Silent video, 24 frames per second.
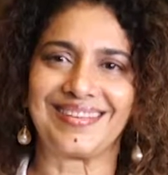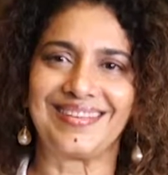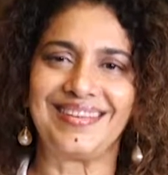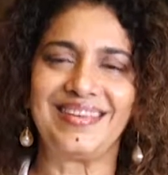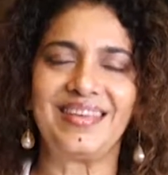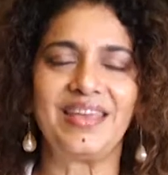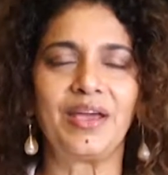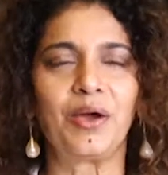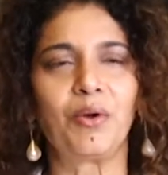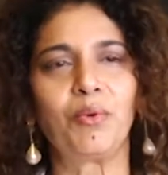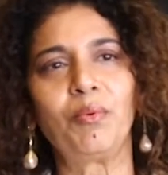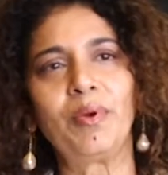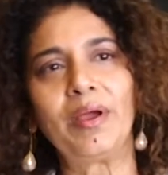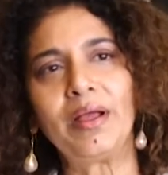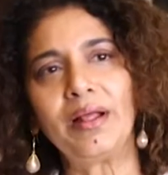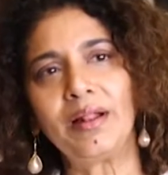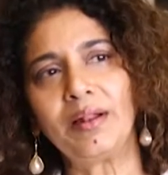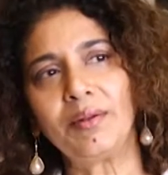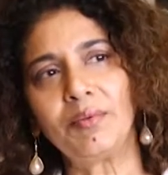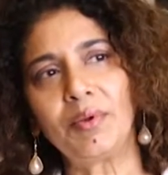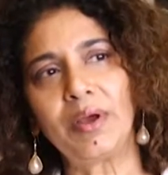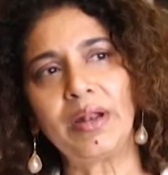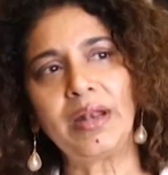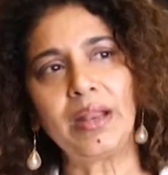Yeah,
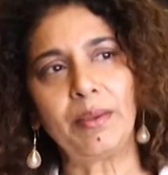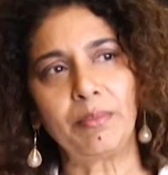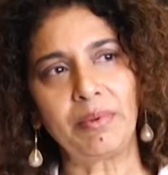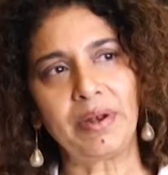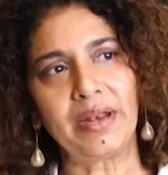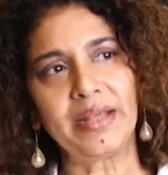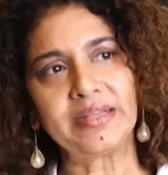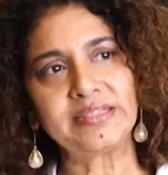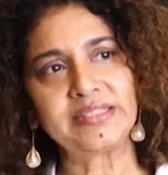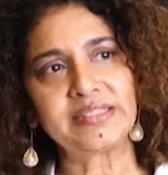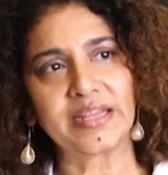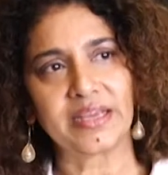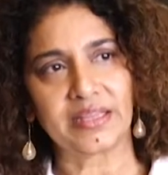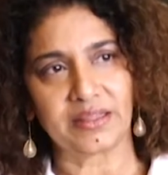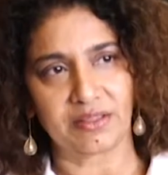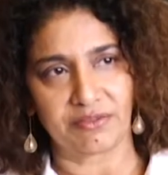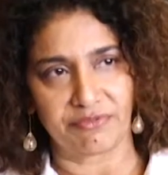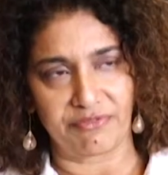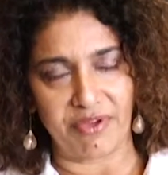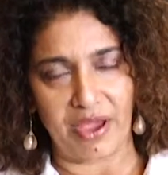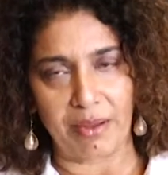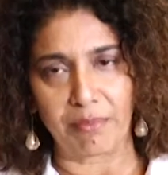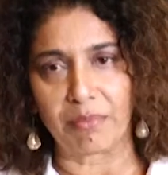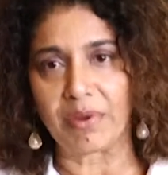well, let's take the
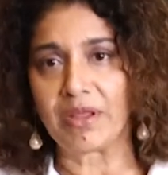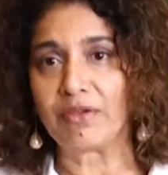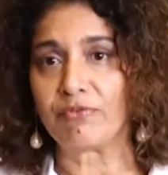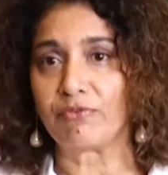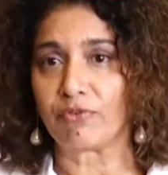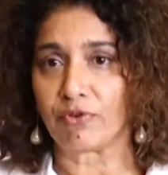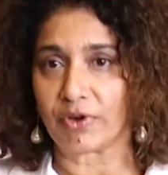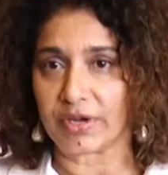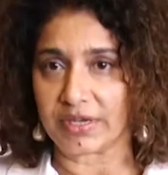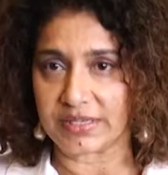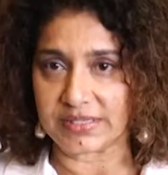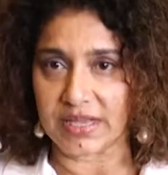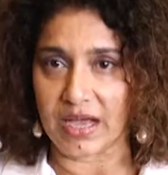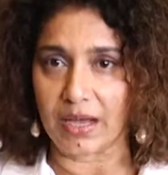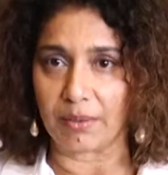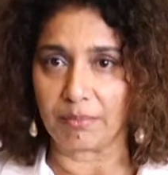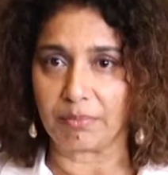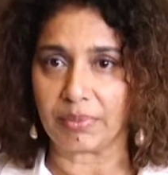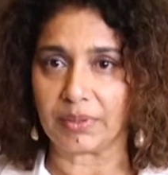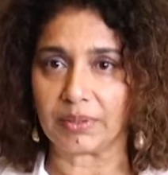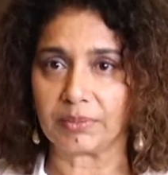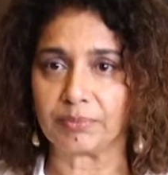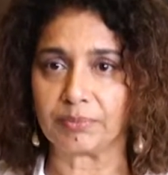family, for example.